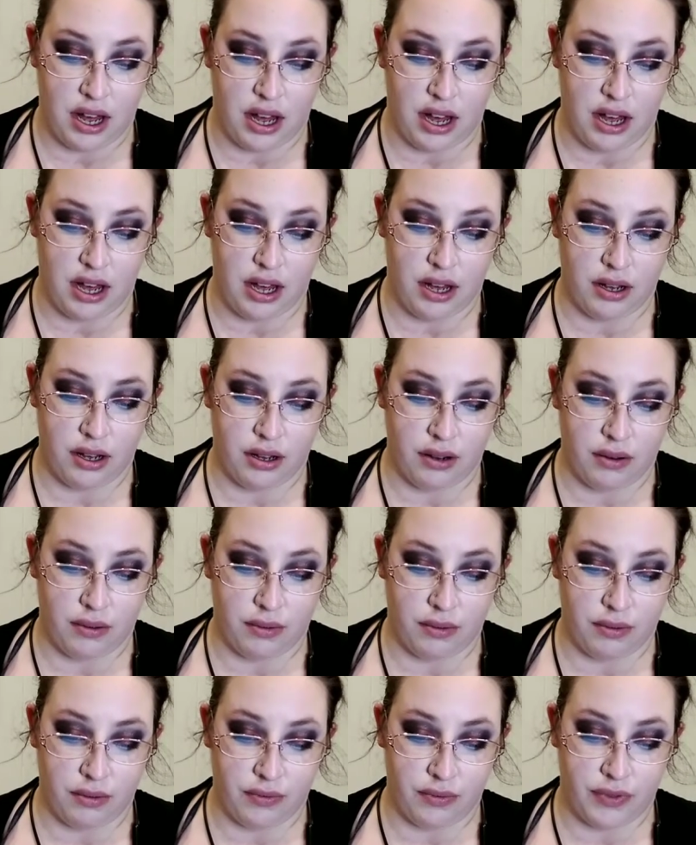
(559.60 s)
Uh,
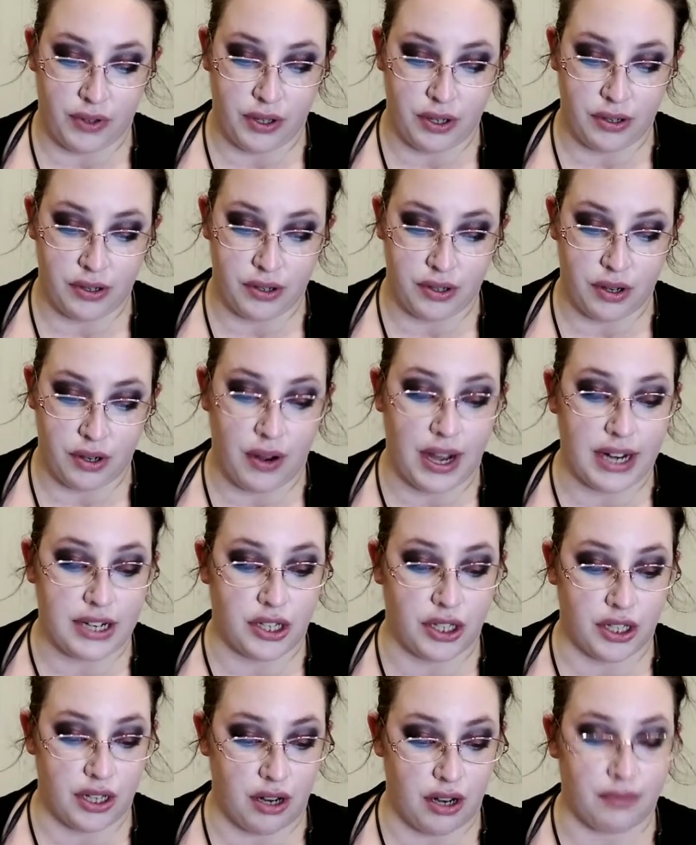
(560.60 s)
few years, oh,
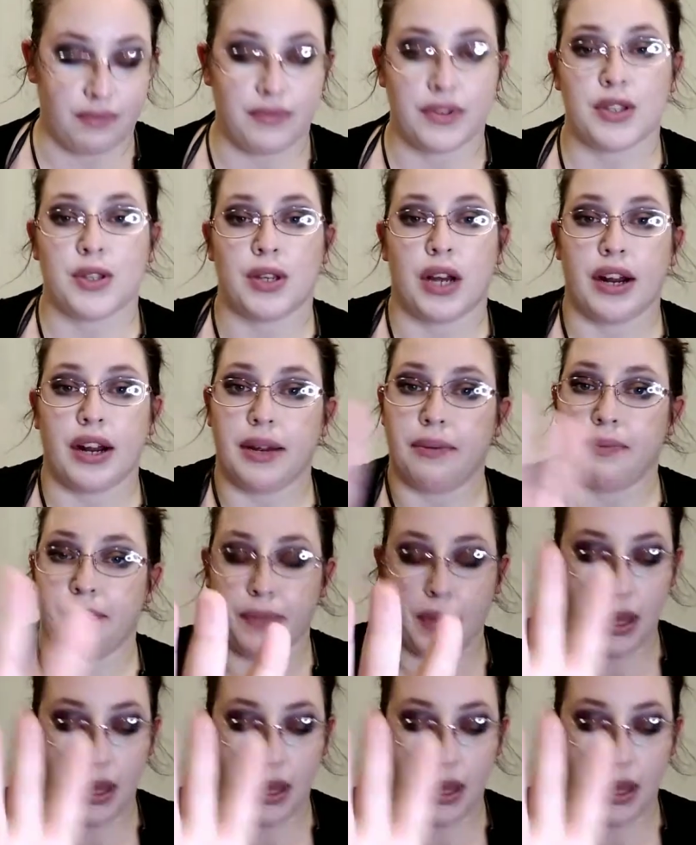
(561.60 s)
actually, no, sorry.